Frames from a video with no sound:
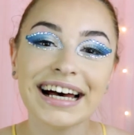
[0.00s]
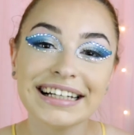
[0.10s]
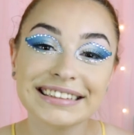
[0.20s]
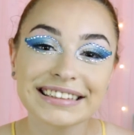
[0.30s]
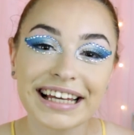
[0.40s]

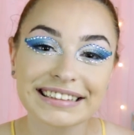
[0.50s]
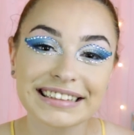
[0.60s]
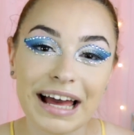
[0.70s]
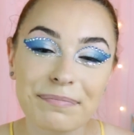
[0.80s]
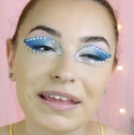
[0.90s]
Until next
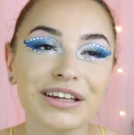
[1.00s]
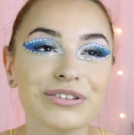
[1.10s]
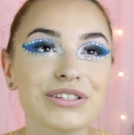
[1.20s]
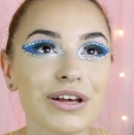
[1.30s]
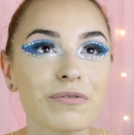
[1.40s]
time, thank
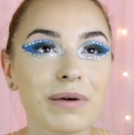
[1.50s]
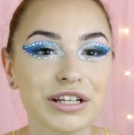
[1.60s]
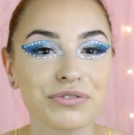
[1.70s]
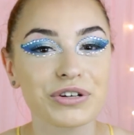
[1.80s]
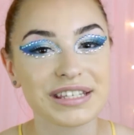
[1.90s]
you so
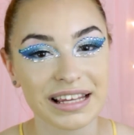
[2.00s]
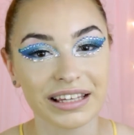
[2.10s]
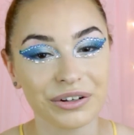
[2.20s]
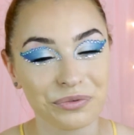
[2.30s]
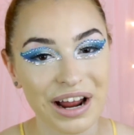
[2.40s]
much for
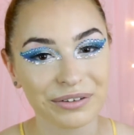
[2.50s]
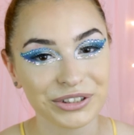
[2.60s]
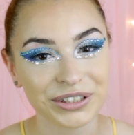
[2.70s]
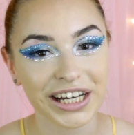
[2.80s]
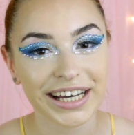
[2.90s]
sticking around,
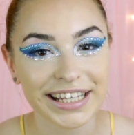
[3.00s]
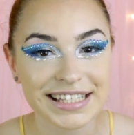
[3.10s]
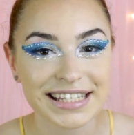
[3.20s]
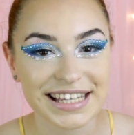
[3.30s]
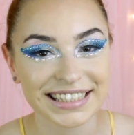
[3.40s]
you
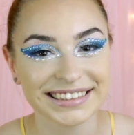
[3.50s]
guys.